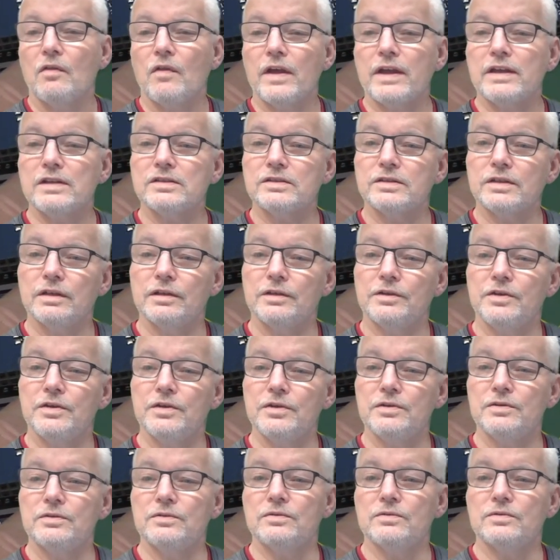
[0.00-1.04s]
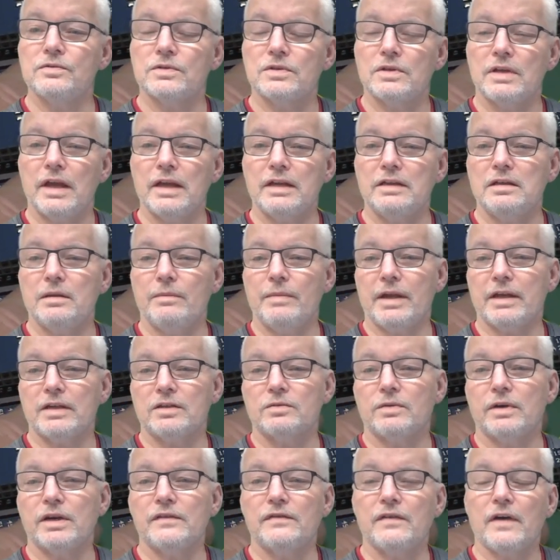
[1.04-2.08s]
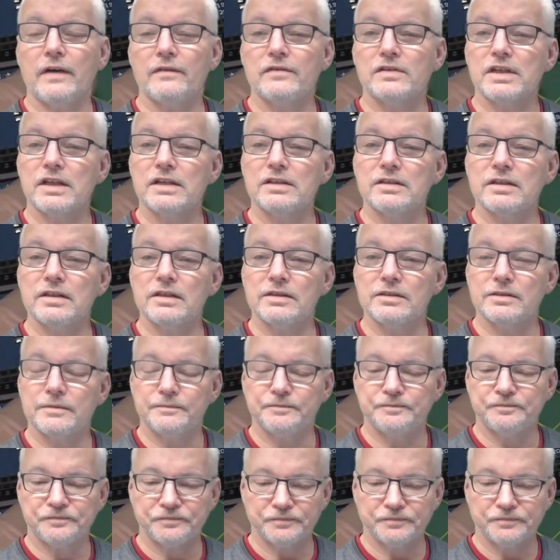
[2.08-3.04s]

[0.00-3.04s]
they still use ATMEGA2560s